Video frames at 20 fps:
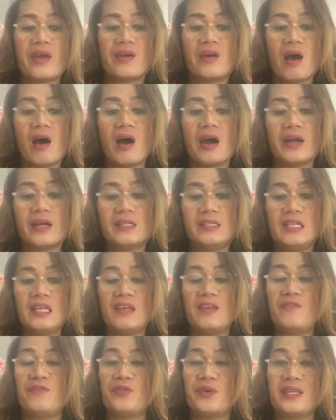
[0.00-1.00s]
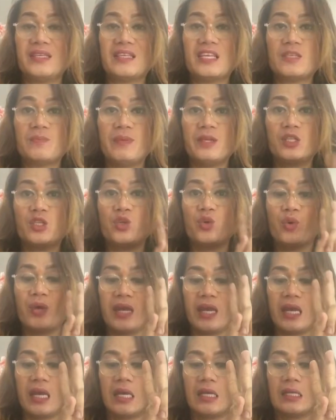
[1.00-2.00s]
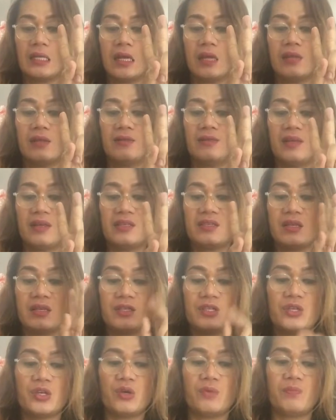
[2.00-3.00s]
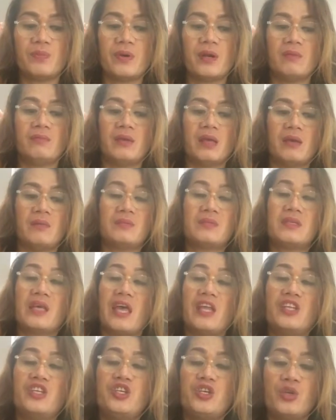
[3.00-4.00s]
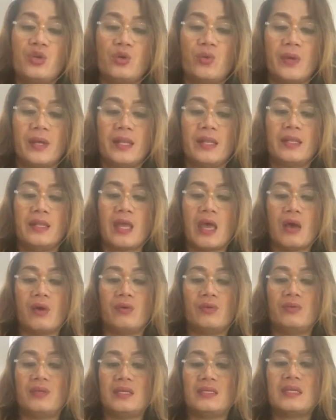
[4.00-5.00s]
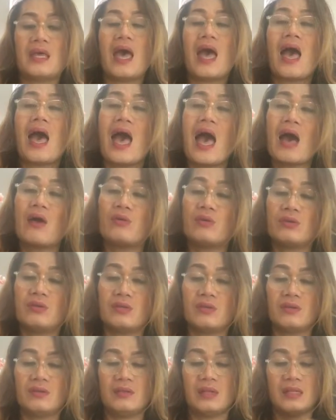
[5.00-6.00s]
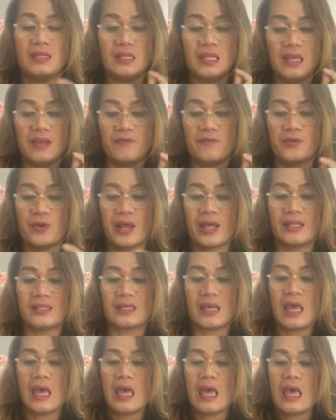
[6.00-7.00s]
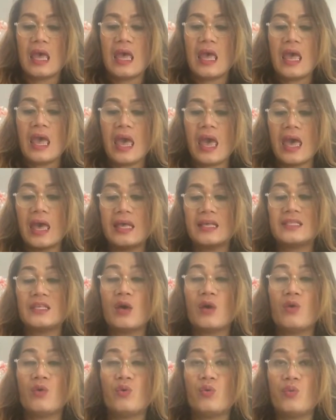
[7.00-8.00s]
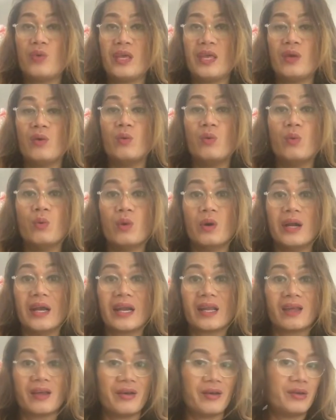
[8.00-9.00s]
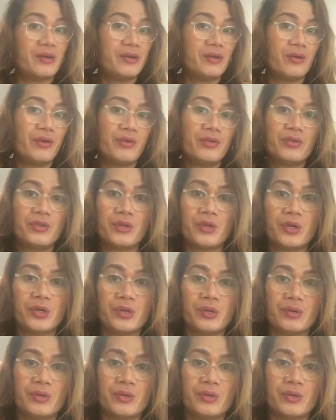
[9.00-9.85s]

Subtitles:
are differences between these two problems, and you will know this how the different as we work through.